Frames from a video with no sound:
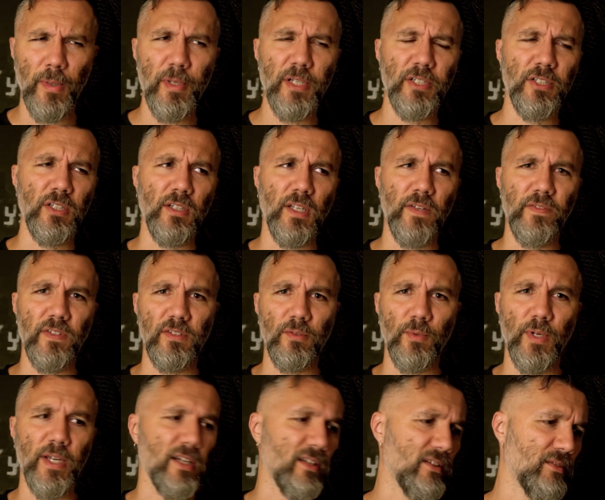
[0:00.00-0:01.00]
I shouldn't give this
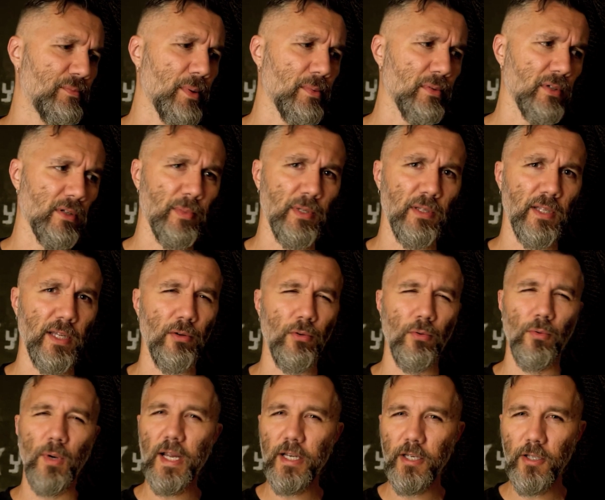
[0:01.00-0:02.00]
away because people are gonna be like,
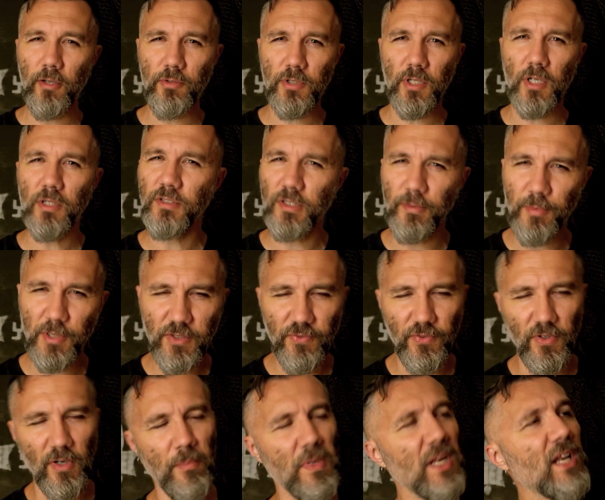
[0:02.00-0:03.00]
why do you charge so much
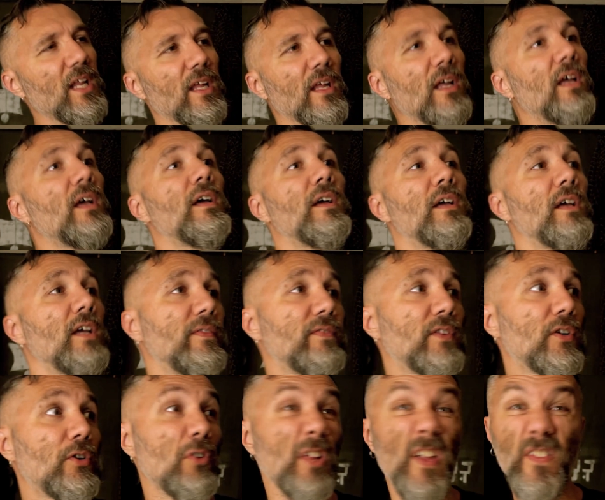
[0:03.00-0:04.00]
for a mini if
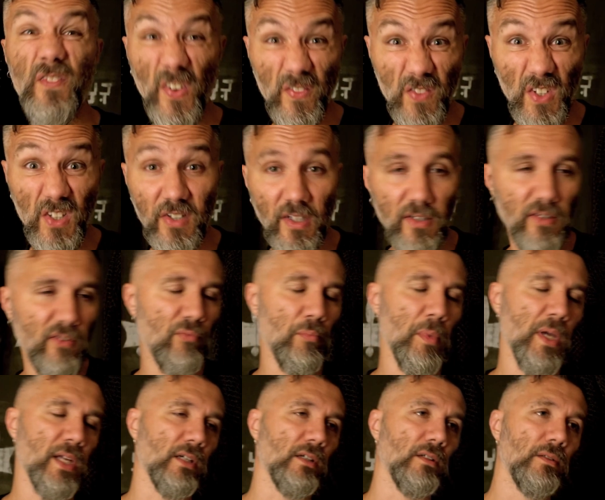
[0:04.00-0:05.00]
they're only 50 cents of
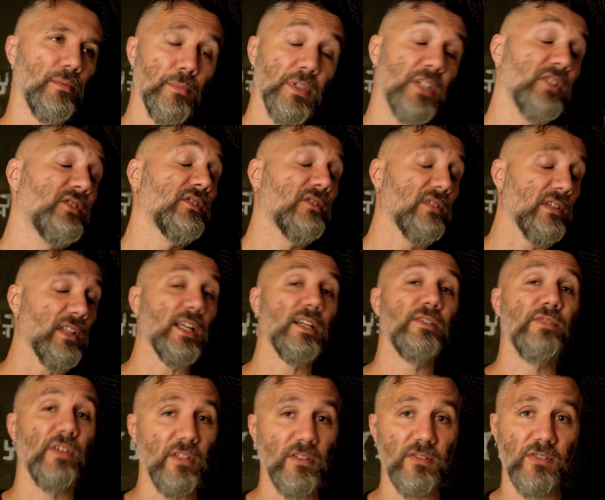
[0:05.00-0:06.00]
metal? Because there's a lot of
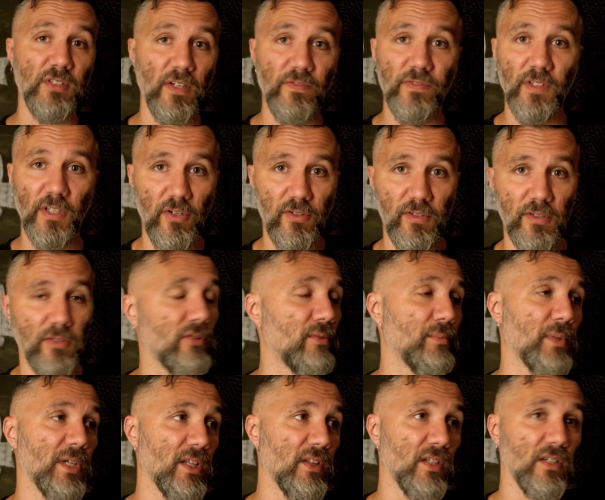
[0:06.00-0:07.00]
other stuff that goes into a
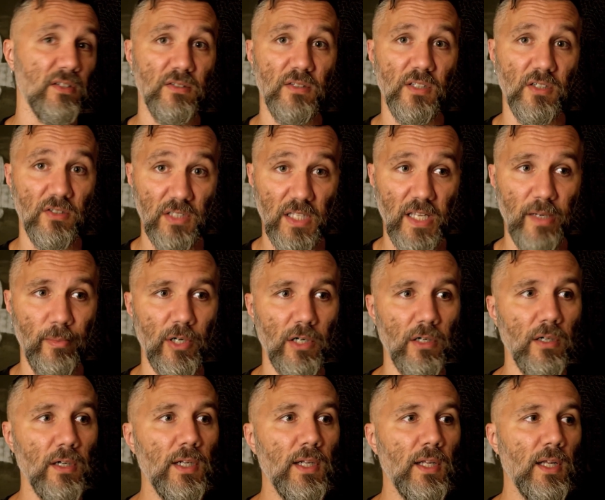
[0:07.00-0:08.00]
mini. There's labor,
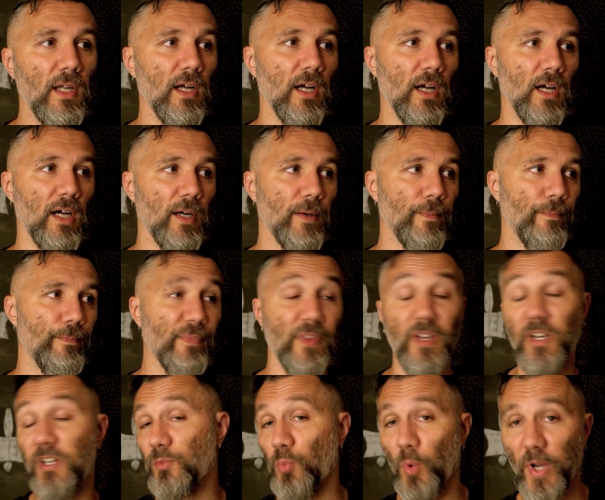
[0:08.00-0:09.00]

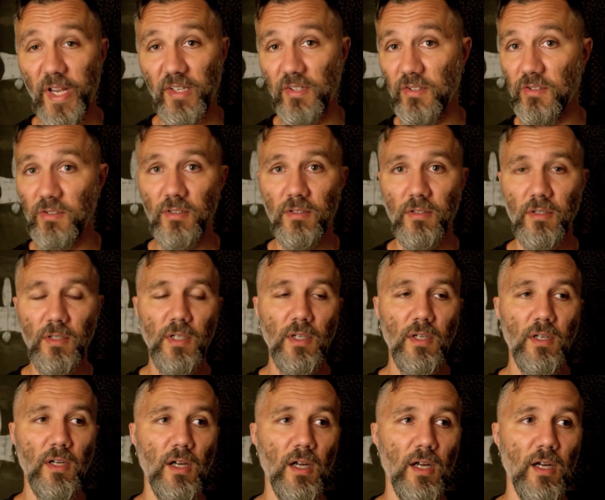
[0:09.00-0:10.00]
there's waste.
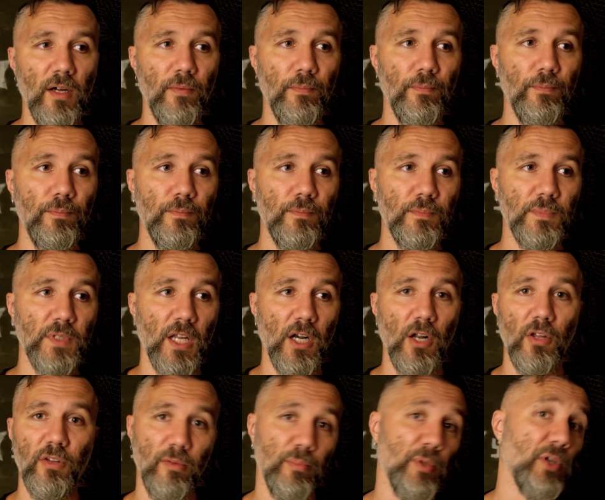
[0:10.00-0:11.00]
Not
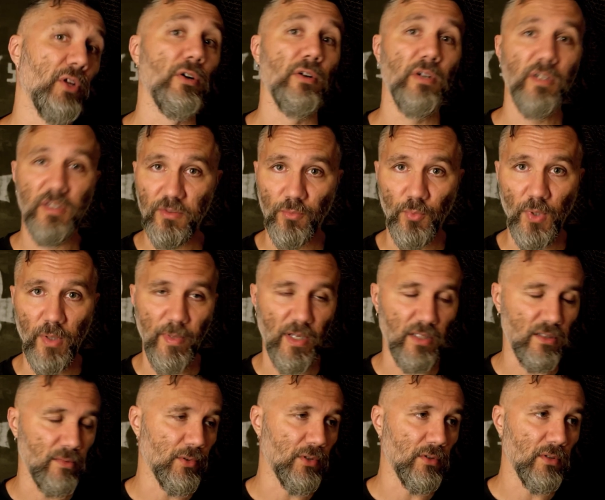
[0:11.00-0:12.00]
all the pewter is
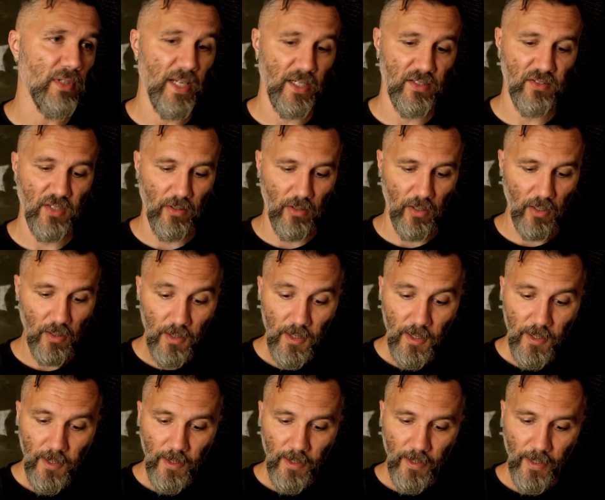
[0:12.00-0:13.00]
remeltable, etc.
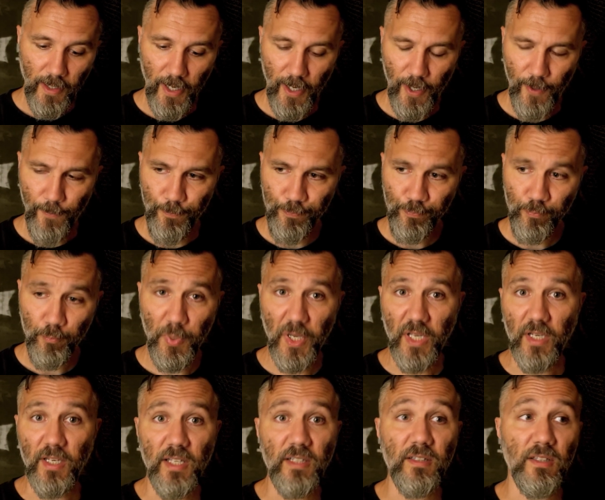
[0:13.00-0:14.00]

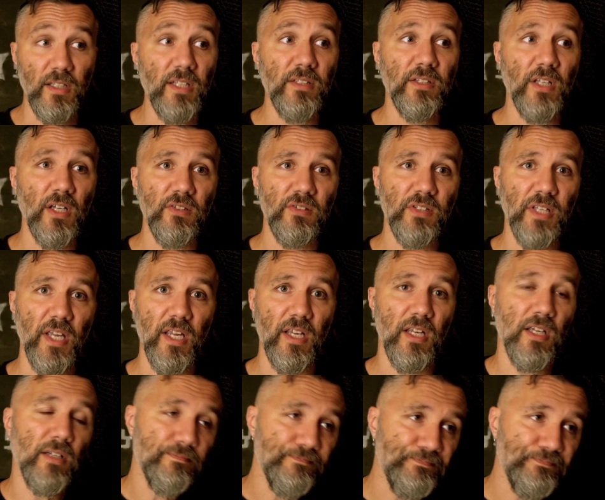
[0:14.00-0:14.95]
But it does take